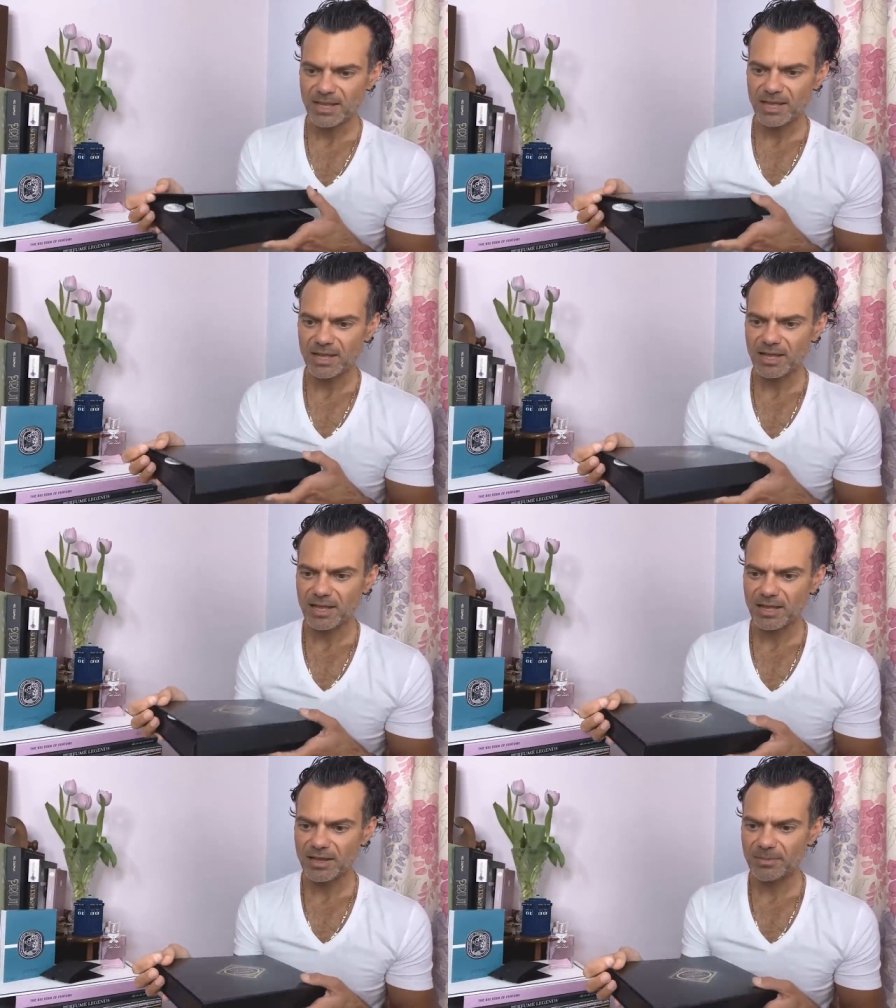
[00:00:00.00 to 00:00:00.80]

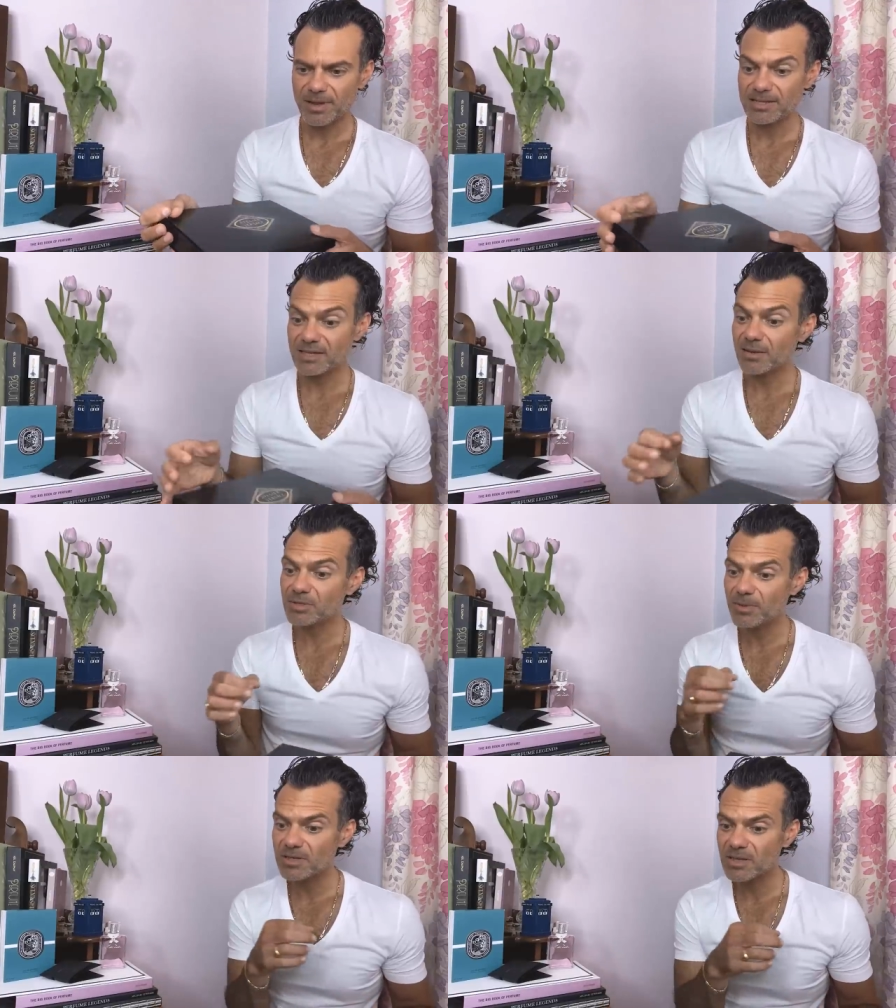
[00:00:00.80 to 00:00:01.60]
Um, as Time
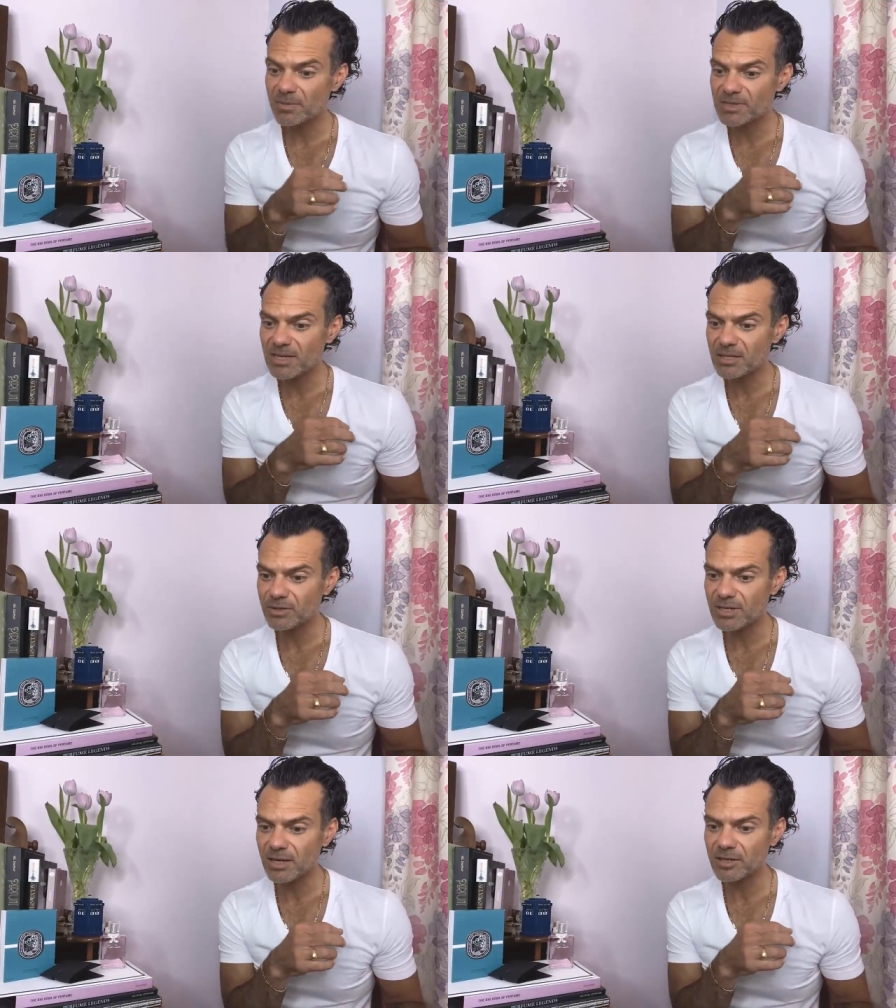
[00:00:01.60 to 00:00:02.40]
to Musk Up says,
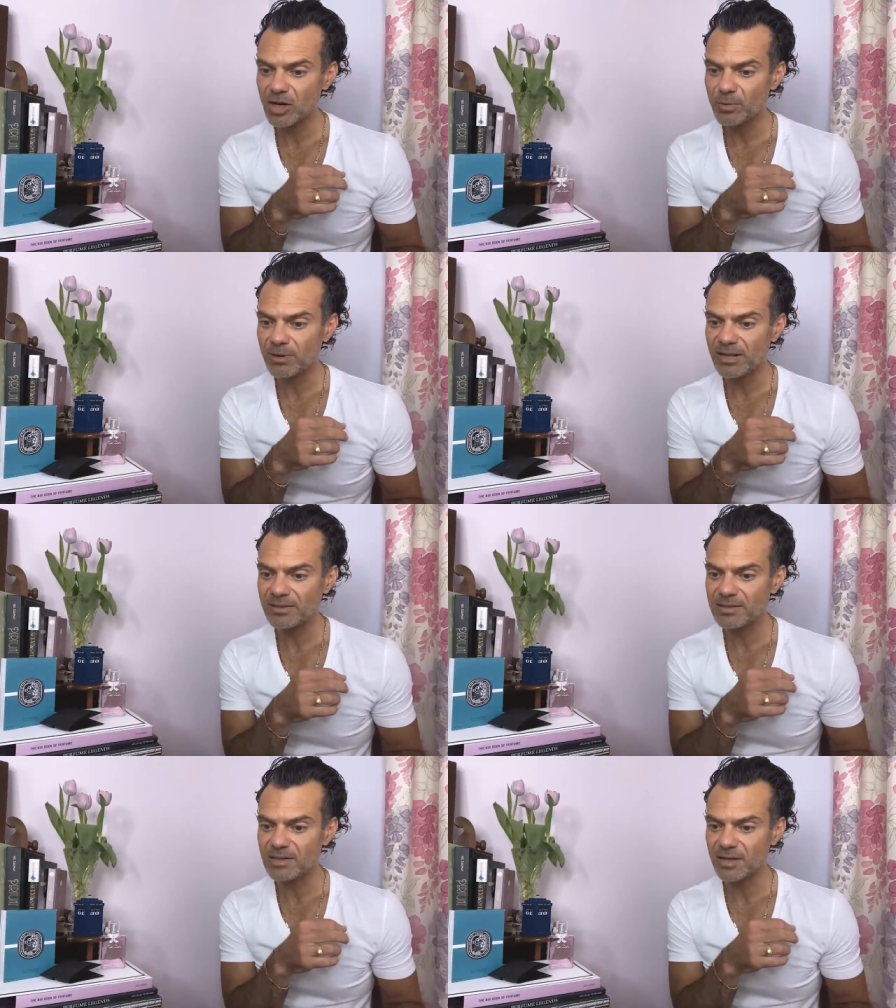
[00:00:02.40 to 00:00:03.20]
looks like lower end
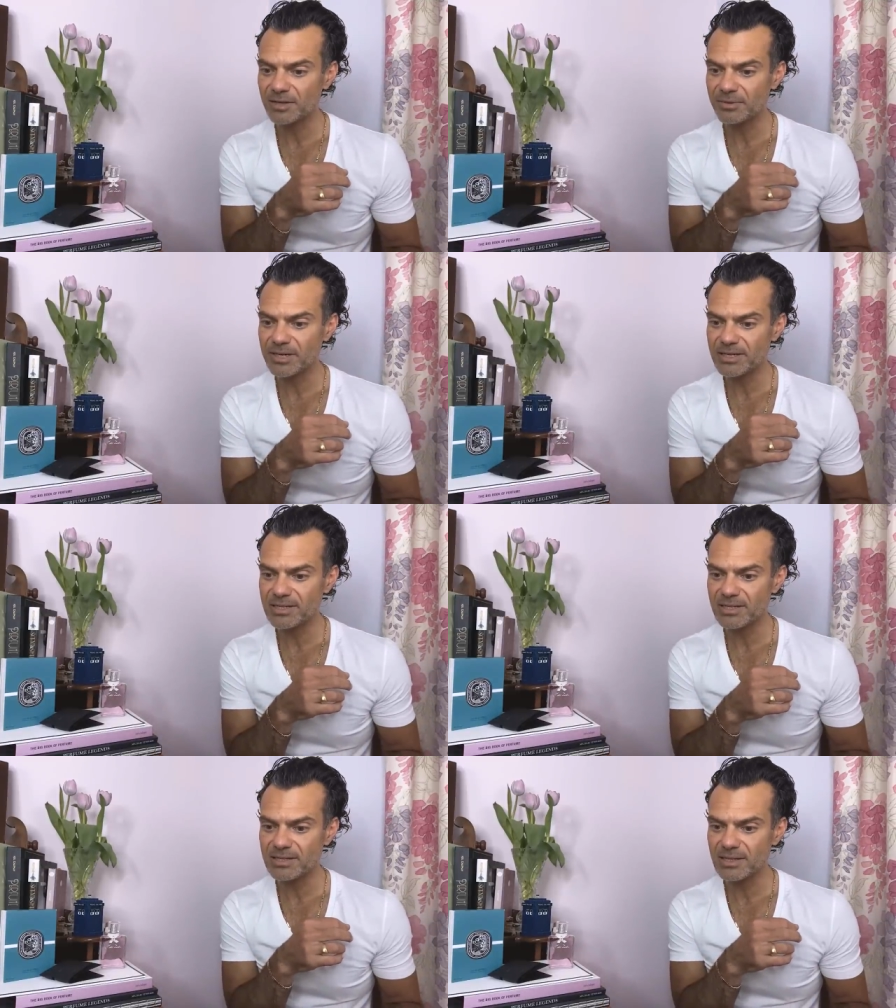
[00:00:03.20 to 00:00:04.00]
designer
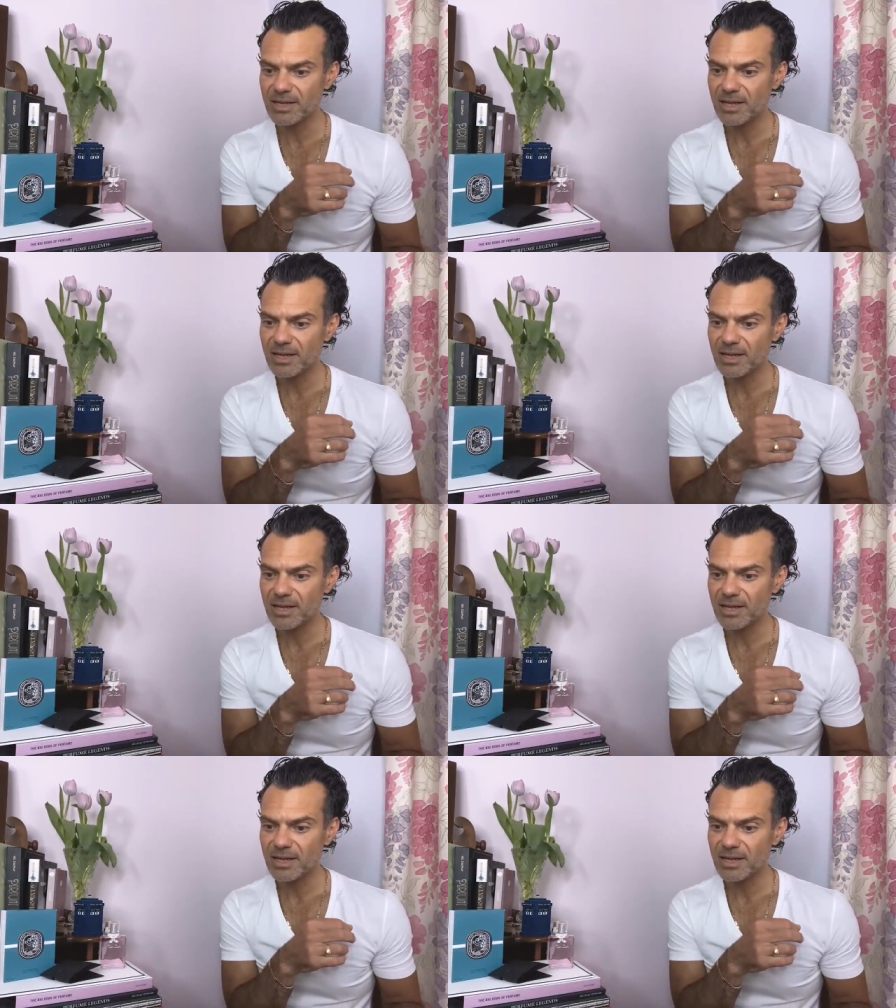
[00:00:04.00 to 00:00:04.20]
releases